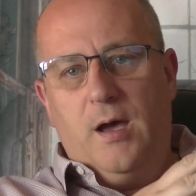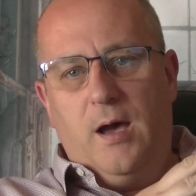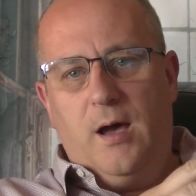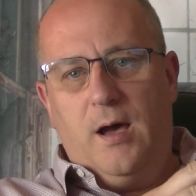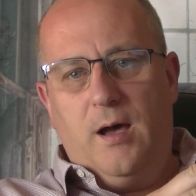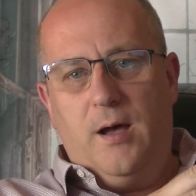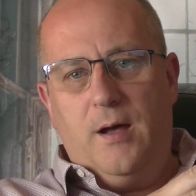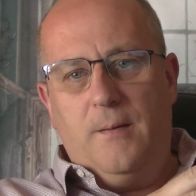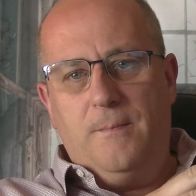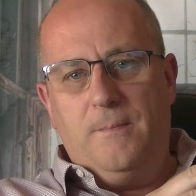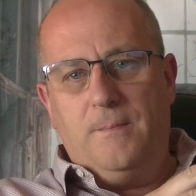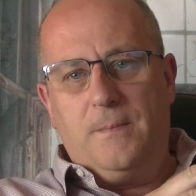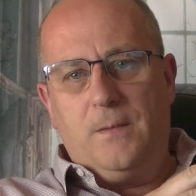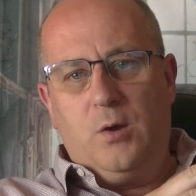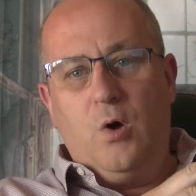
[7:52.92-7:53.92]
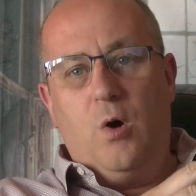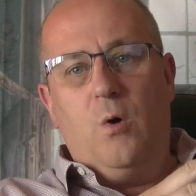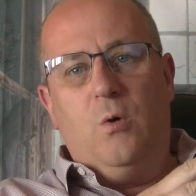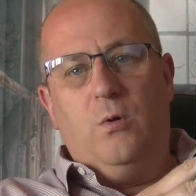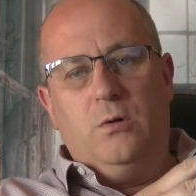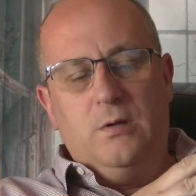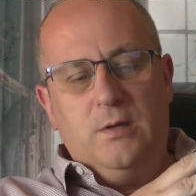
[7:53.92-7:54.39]
um,
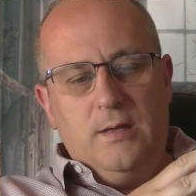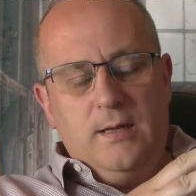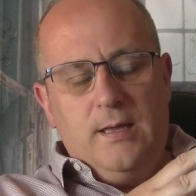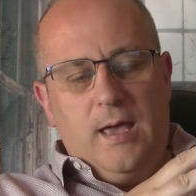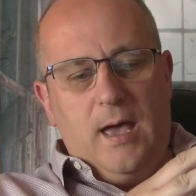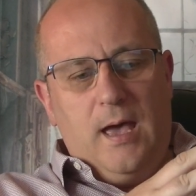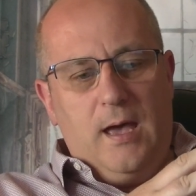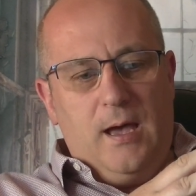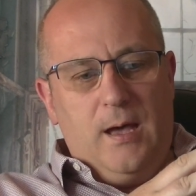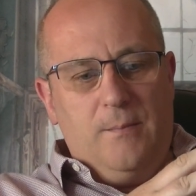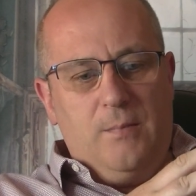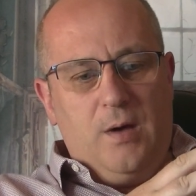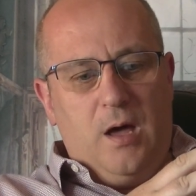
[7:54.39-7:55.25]
goal um,